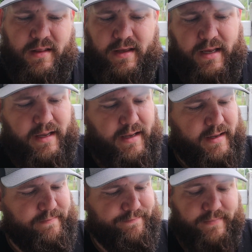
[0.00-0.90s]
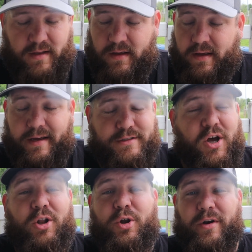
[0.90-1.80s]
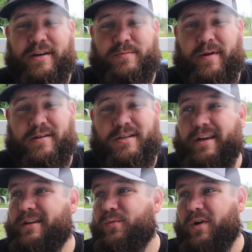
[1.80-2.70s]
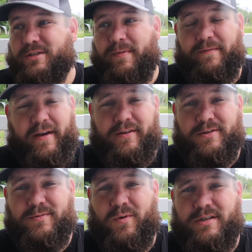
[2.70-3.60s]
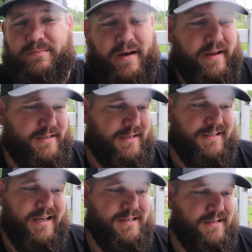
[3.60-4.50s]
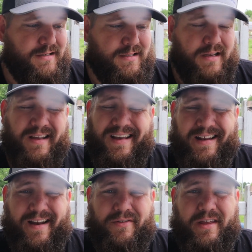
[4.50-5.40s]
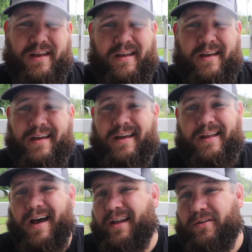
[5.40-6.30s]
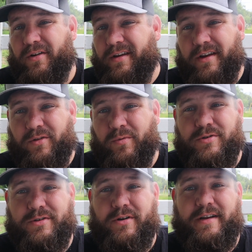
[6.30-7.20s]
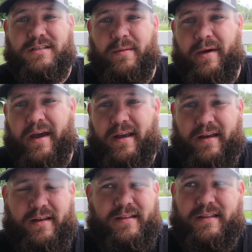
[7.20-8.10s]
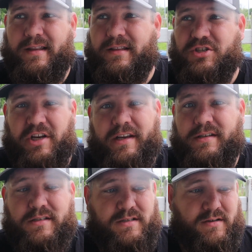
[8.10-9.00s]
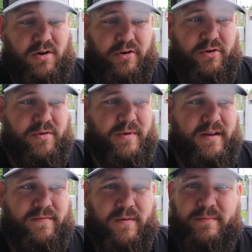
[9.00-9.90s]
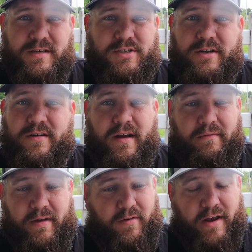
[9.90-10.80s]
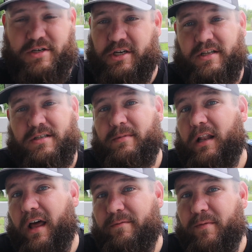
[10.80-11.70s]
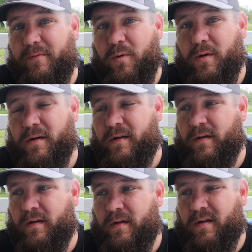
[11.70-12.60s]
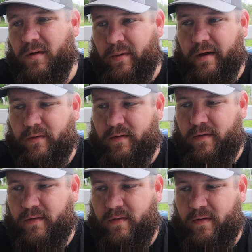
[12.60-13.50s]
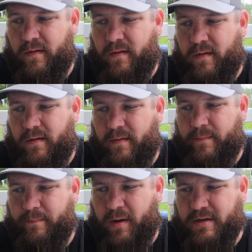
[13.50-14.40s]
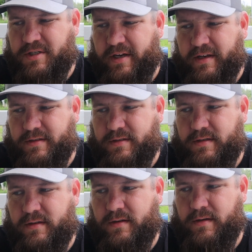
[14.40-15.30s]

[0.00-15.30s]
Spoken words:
it's all a learning experience, and you get to watch my fails, watch my successes, and everything. I don't know. You can hear the rooster. He's in the back. Chickens are new to me from this year. I've never had chickens in my life before. Well, bought chickens